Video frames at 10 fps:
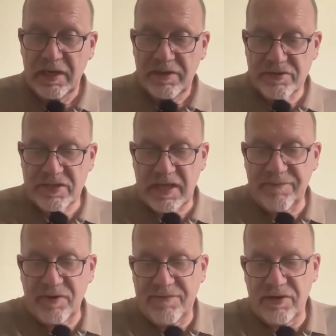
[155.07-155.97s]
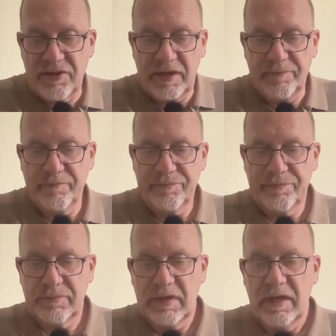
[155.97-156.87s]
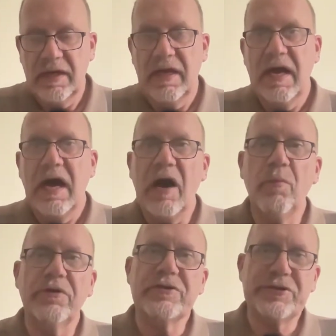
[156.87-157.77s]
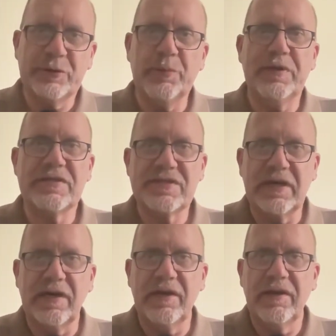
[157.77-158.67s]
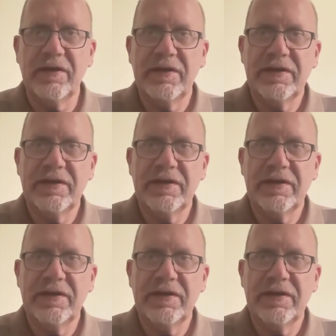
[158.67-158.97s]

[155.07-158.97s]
There's a time for everything. And what Job has done